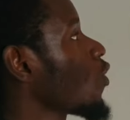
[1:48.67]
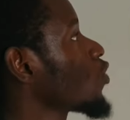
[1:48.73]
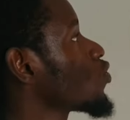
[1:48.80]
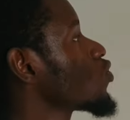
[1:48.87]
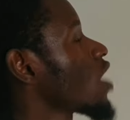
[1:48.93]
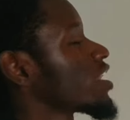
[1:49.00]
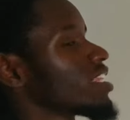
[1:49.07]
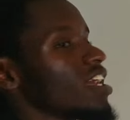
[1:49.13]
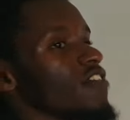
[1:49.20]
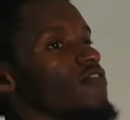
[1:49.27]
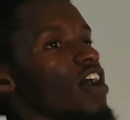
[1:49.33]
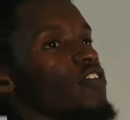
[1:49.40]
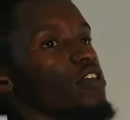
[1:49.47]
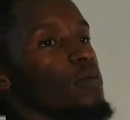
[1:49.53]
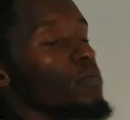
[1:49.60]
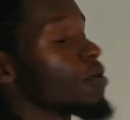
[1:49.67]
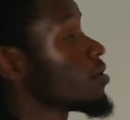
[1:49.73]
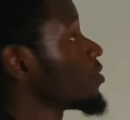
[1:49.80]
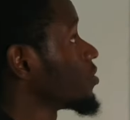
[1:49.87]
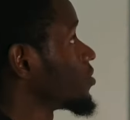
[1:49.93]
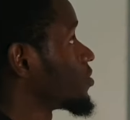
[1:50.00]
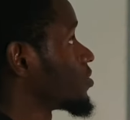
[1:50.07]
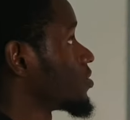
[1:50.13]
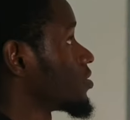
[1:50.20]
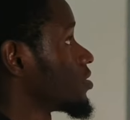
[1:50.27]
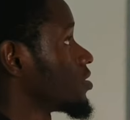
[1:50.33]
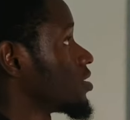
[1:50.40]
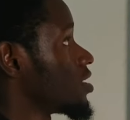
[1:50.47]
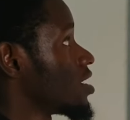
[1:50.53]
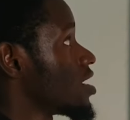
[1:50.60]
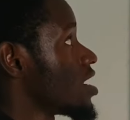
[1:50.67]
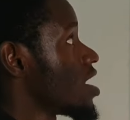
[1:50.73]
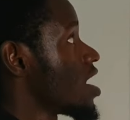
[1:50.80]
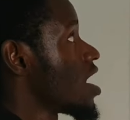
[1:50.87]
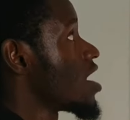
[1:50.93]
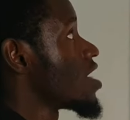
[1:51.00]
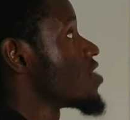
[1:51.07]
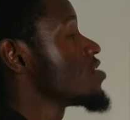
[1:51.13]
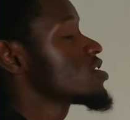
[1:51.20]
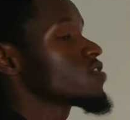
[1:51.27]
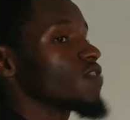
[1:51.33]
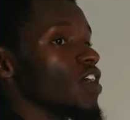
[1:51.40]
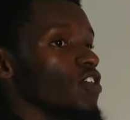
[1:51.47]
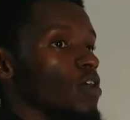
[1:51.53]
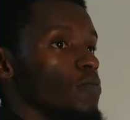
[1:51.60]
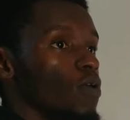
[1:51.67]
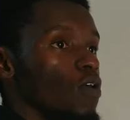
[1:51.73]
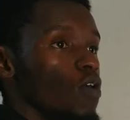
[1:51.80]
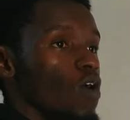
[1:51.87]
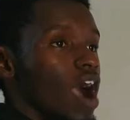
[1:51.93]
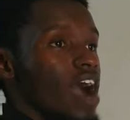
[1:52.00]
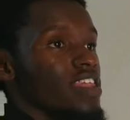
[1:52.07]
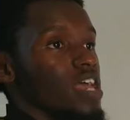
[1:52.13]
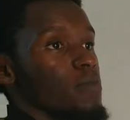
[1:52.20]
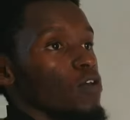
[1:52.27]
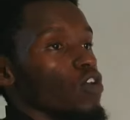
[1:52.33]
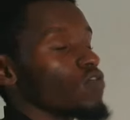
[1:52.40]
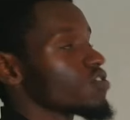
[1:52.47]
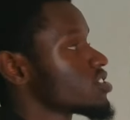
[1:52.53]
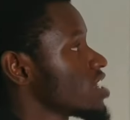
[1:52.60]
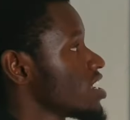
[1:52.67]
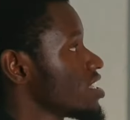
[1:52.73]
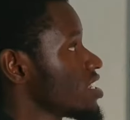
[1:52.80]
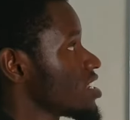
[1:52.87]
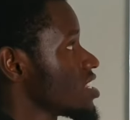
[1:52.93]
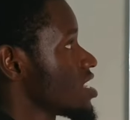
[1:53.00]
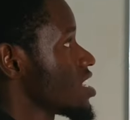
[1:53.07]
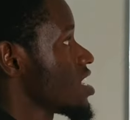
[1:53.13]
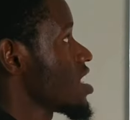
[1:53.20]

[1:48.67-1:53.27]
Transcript: going to look at a variable. This variable under a Markov chain,